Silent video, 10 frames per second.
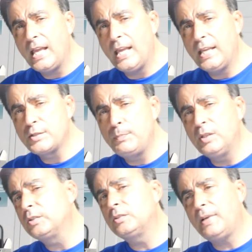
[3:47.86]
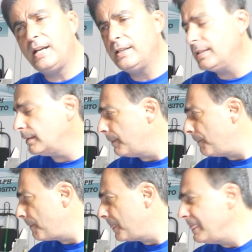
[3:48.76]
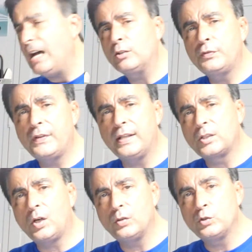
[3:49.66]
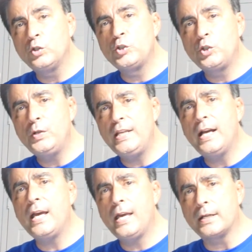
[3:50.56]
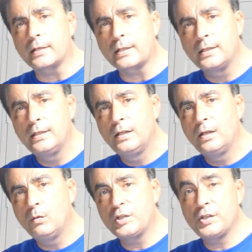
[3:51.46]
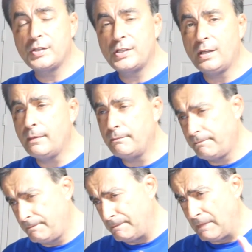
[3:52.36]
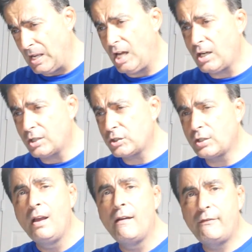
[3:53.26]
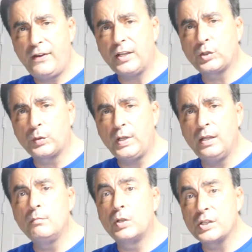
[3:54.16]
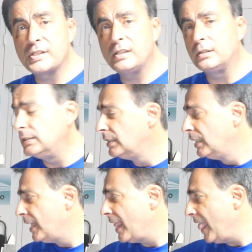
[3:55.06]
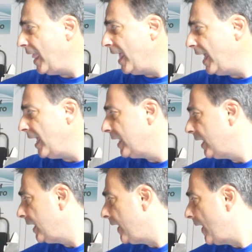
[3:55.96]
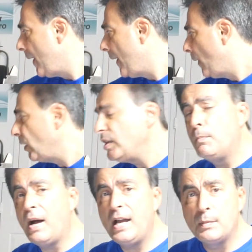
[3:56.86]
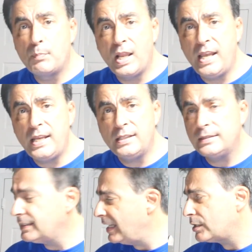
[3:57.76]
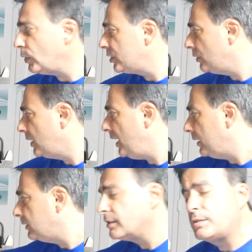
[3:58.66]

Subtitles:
is built by an outfit called Junia Air, which is a large factory in Brazil. And when you buy a plane, that's what you get, this